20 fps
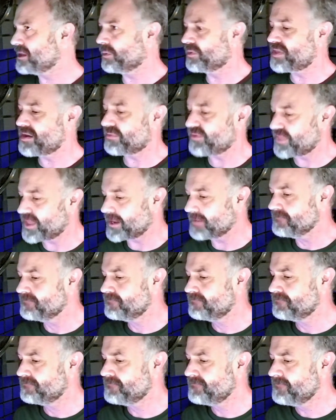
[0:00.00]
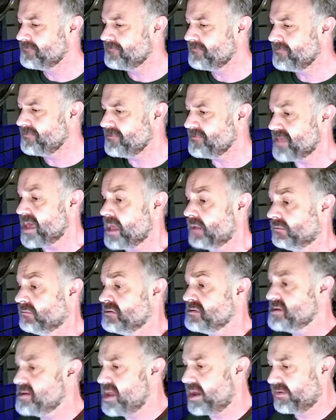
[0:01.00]
with everything. They'll
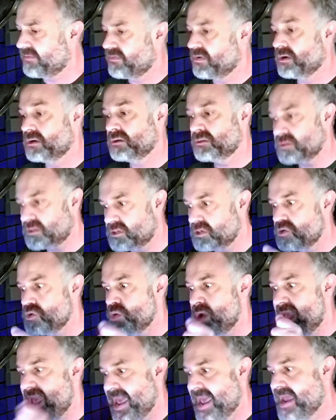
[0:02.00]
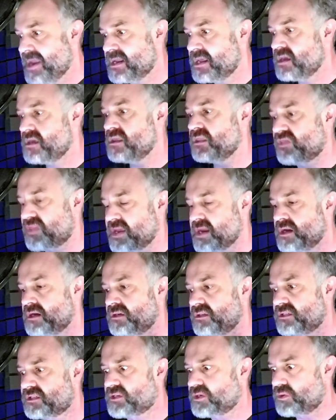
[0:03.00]
never do anything
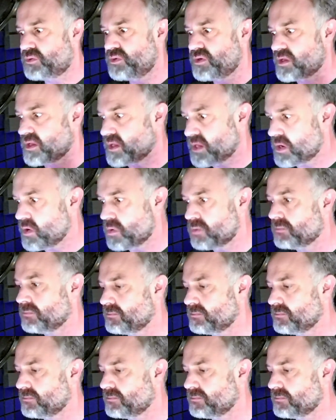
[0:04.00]
to you,